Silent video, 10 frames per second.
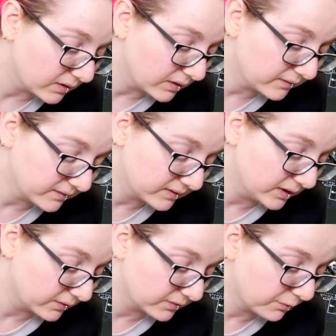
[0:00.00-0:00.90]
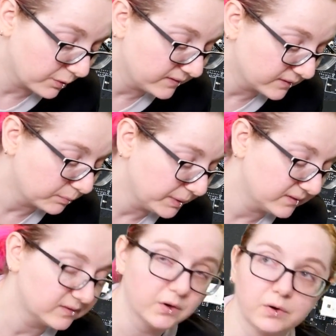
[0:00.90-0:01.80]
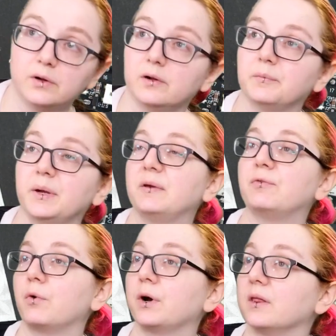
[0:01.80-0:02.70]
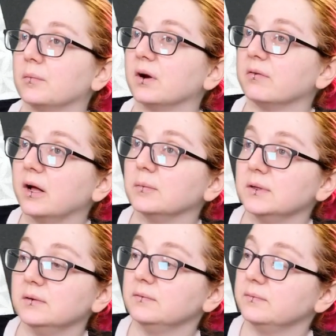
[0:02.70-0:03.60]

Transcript: I says, you know, there's 46 pins total. Maybe 40 of them are available.